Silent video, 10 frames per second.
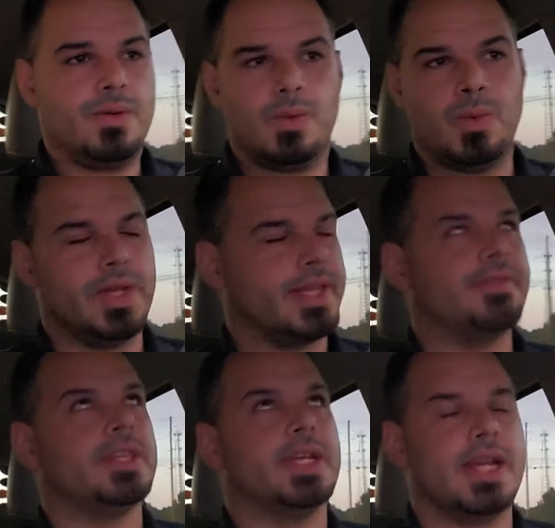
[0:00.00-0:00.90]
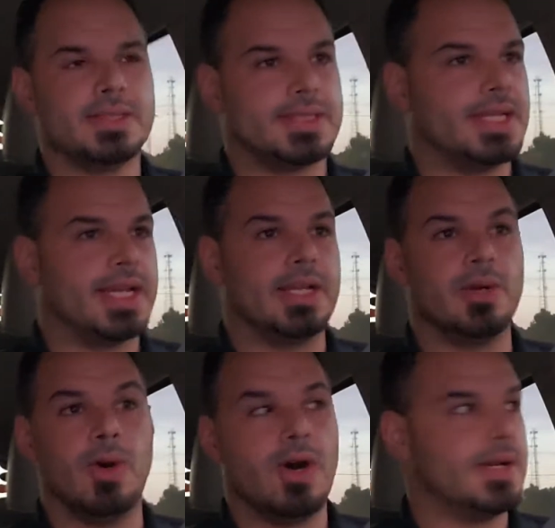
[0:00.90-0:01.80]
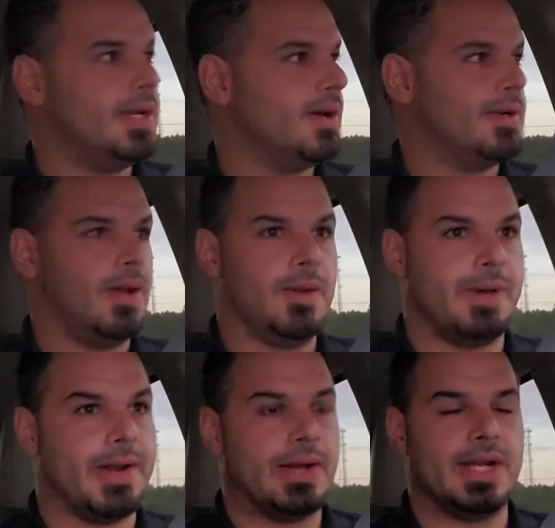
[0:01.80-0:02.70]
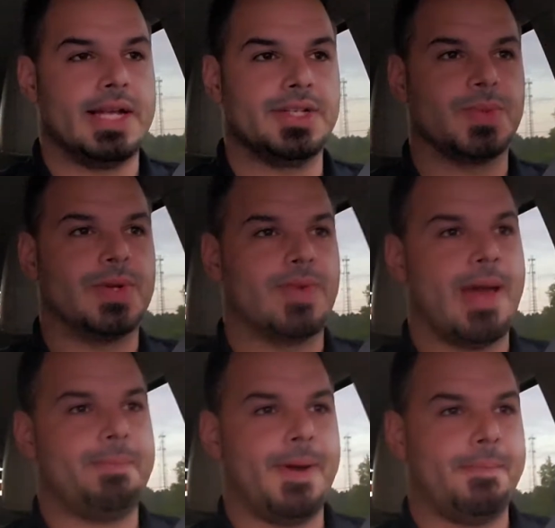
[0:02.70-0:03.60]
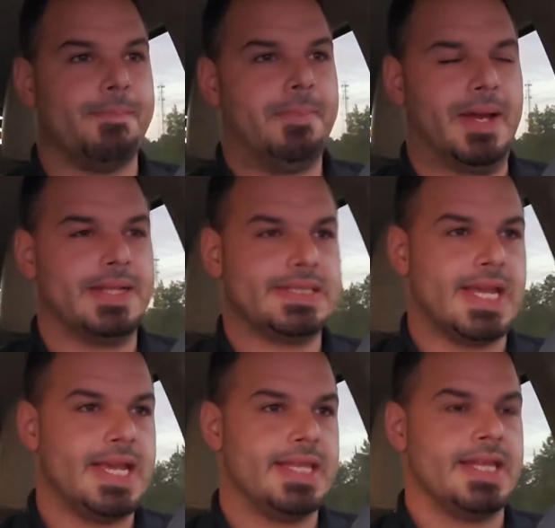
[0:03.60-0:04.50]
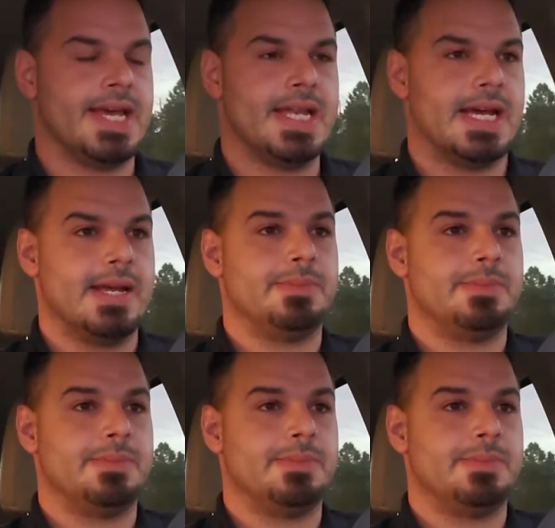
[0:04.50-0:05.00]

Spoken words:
with everything else that I could go on and on and on about, I just want to wrap up by saying that I am